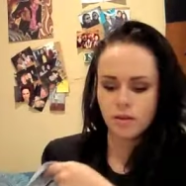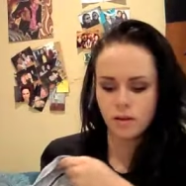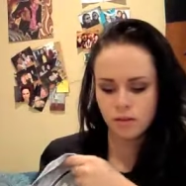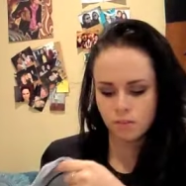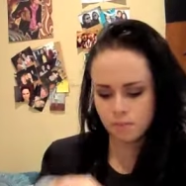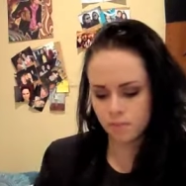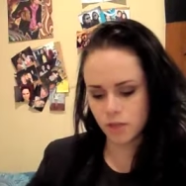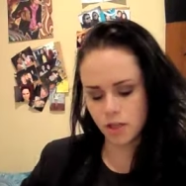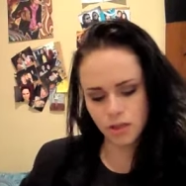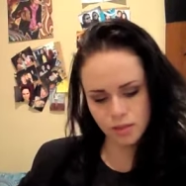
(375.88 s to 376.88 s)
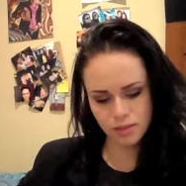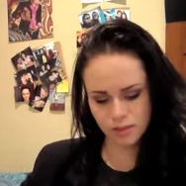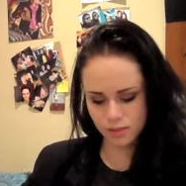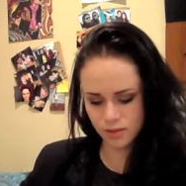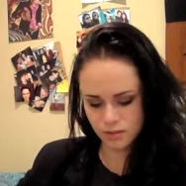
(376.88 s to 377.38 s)
my god.
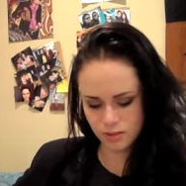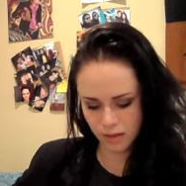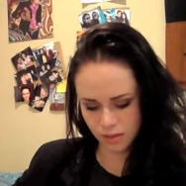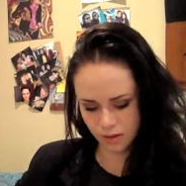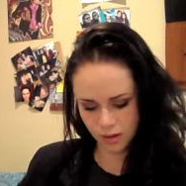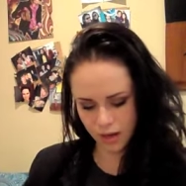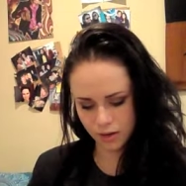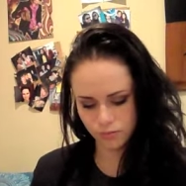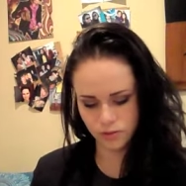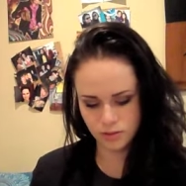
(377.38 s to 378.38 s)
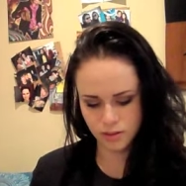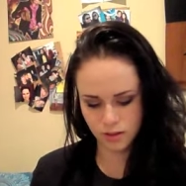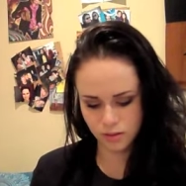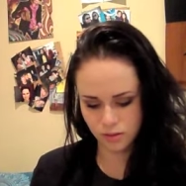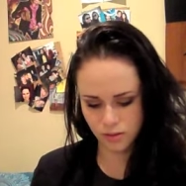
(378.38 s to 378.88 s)
Then this I thought kind of looked
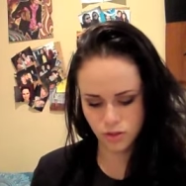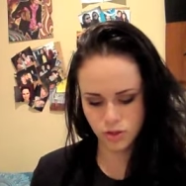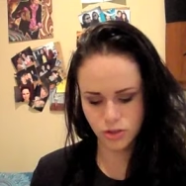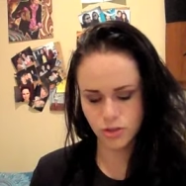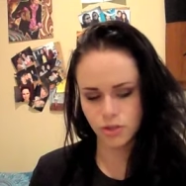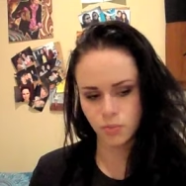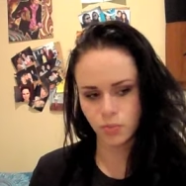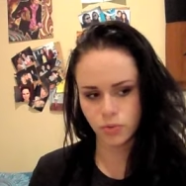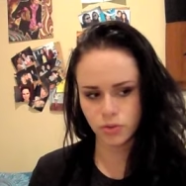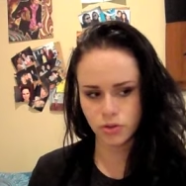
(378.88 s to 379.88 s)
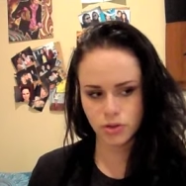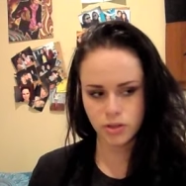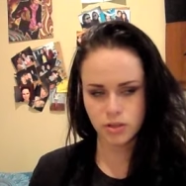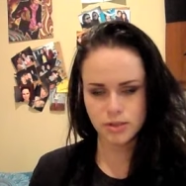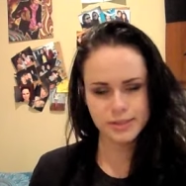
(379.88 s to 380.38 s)
like the shirt she
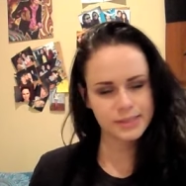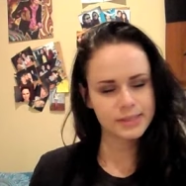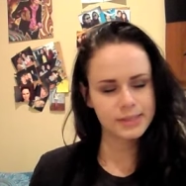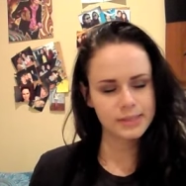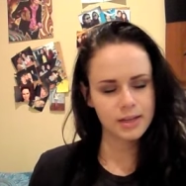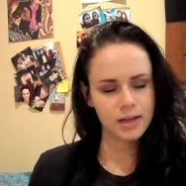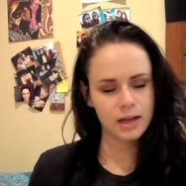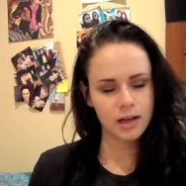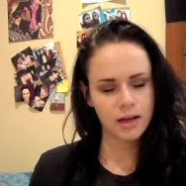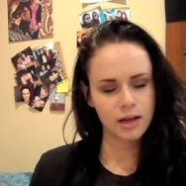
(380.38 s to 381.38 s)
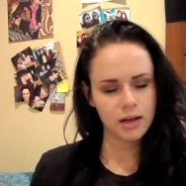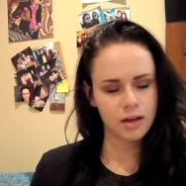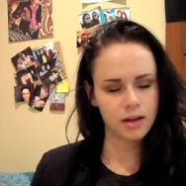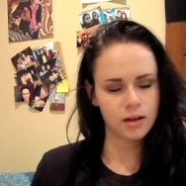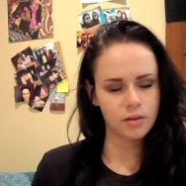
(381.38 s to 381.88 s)
wore,
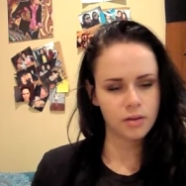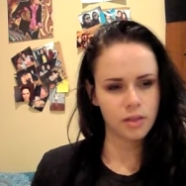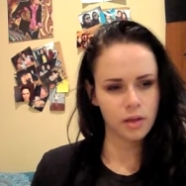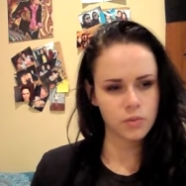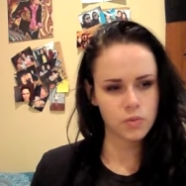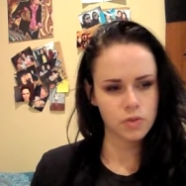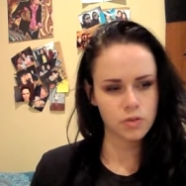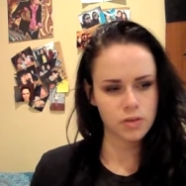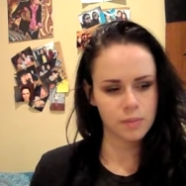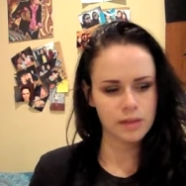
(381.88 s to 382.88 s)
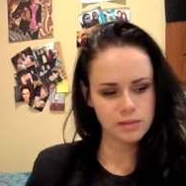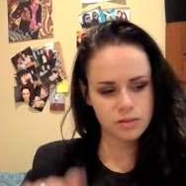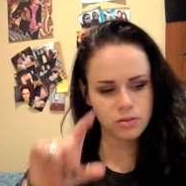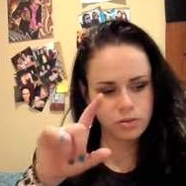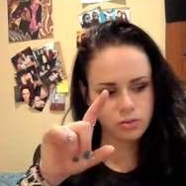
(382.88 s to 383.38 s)
I think it was when she was coming
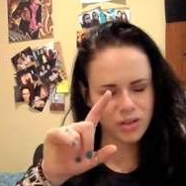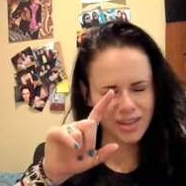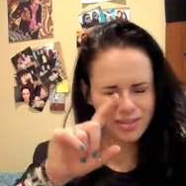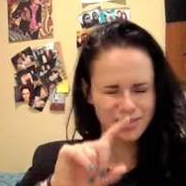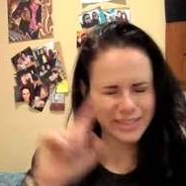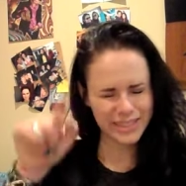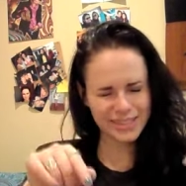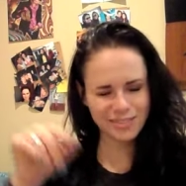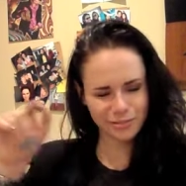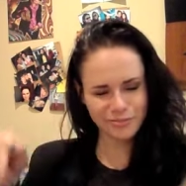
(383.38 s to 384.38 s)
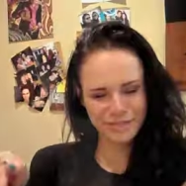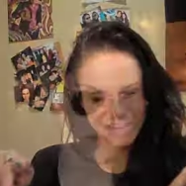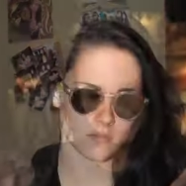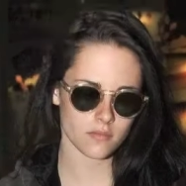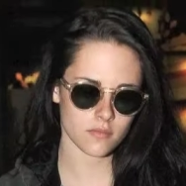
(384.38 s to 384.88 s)
to either London or
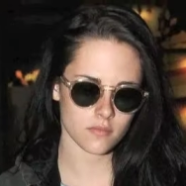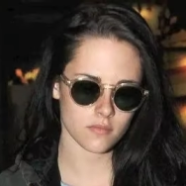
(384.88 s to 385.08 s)
France